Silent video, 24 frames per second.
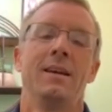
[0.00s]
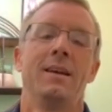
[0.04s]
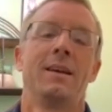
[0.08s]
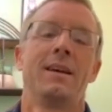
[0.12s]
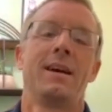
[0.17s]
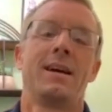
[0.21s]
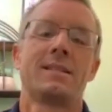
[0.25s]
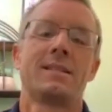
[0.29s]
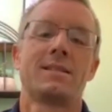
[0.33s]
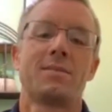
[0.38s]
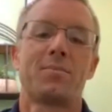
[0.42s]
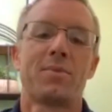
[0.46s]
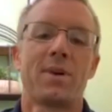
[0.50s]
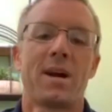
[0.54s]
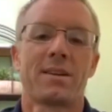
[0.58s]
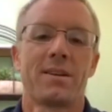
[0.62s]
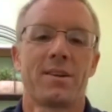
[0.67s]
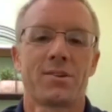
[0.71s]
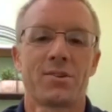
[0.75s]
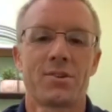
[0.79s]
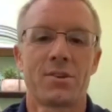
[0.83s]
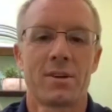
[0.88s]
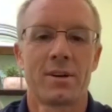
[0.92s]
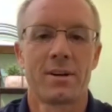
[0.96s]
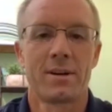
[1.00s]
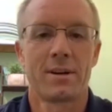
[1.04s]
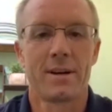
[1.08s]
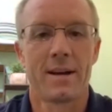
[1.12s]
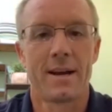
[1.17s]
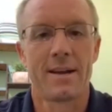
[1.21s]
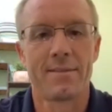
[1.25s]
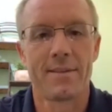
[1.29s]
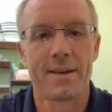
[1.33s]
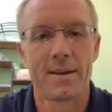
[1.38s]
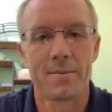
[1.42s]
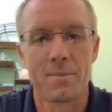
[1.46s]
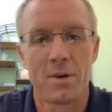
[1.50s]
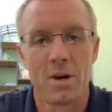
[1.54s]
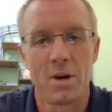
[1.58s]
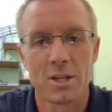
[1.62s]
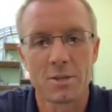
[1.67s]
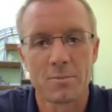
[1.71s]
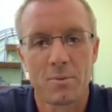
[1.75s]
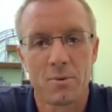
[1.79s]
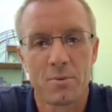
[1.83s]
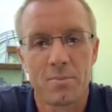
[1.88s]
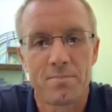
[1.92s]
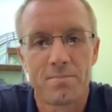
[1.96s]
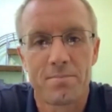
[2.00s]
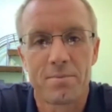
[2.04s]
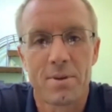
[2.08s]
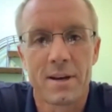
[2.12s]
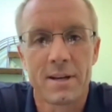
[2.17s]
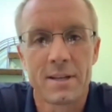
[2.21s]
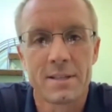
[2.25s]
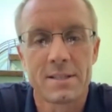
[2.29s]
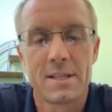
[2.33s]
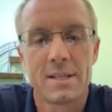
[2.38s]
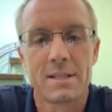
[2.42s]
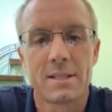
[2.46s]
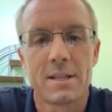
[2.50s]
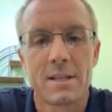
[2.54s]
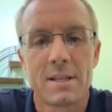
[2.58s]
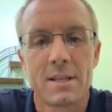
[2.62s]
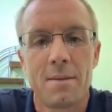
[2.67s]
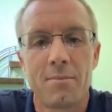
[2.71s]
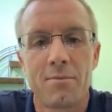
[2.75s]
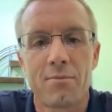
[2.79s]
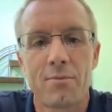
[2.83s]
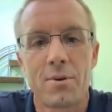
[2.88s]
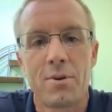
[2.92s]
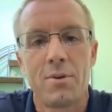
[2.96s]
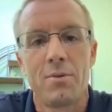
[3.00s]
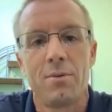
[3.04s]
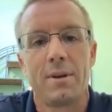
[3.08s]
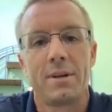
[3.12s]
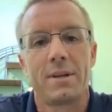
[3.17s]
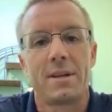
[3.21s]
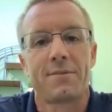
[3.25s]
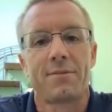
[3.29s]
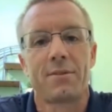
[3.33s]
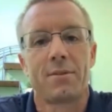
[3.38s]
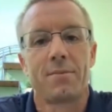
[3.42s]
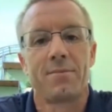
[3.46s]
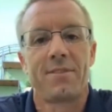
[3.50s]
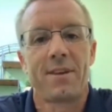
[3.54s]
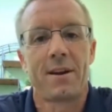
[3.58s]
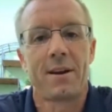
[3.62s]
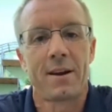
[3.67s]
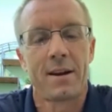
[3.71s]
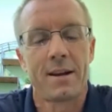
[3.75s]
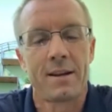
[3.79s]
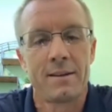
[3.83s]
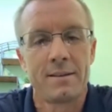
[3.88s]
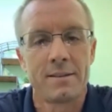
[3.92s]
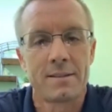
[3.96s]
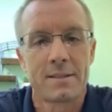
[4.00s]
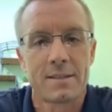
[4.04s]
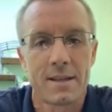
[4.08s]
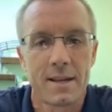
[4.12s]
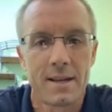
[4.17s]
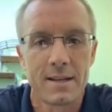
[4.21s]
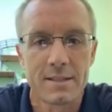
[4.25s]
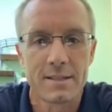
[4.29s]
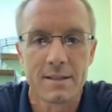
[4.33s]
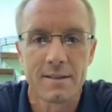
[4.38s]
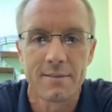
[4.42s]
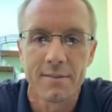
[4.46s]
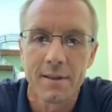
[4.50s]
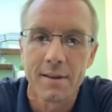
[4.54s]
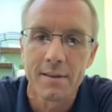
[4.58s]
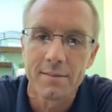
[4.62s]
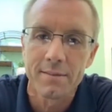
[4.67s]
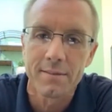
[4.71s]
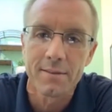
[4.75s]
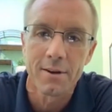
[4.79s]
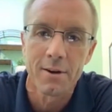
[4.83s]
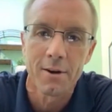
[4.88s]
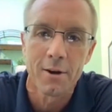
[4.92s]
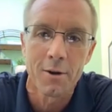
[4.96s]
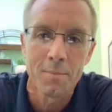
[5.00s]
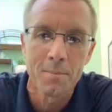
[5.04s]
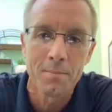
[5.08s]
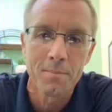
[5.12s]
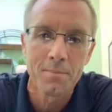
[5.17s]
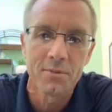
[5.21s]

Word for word: As a practitioner, I've had multiple pregnancies come through at different varying states of the term.